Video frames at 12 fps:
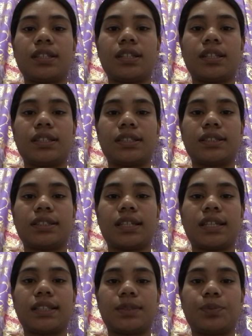is
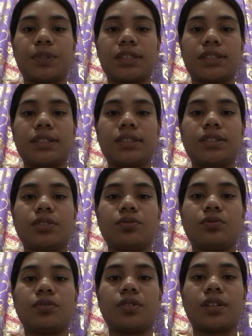expected to
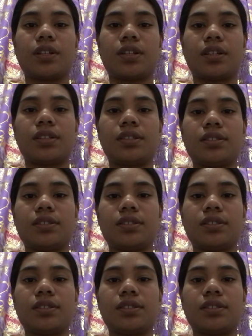occur.